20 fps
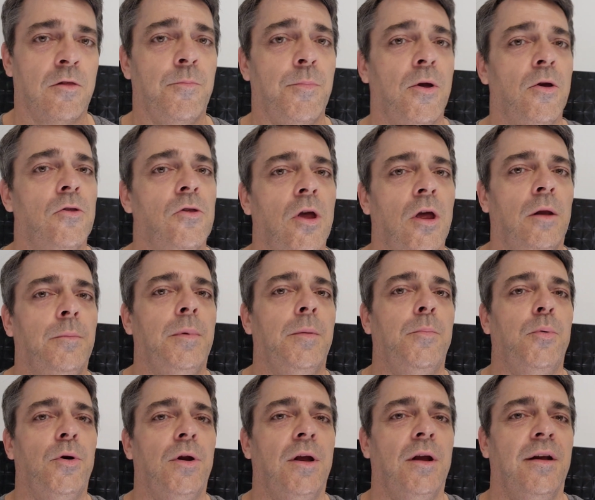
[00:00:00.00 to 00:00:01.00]
because you're going to be
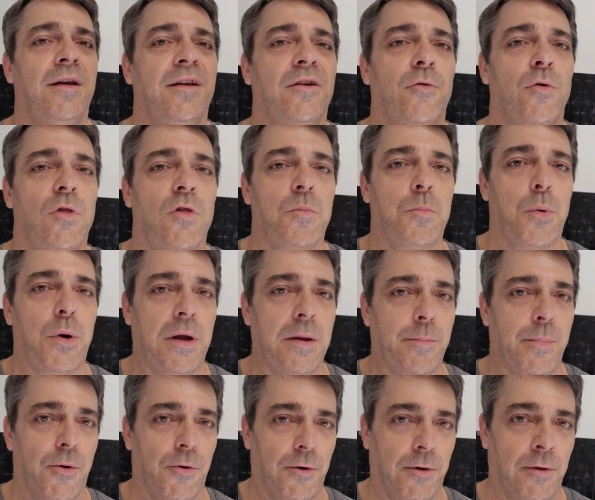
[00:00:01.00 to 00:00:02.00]
putting it into a spray
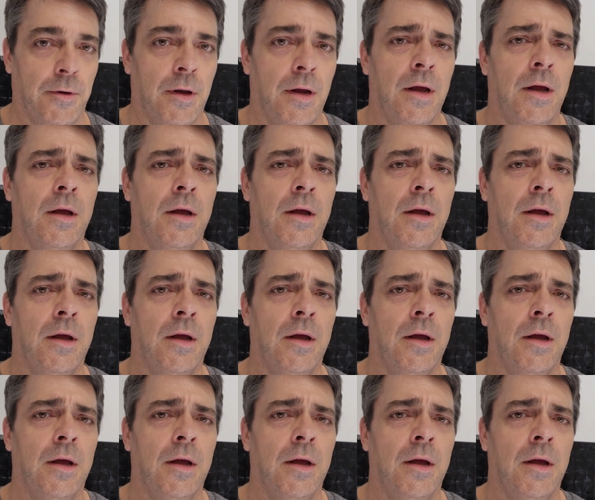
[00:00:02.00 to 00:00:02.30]
bottle.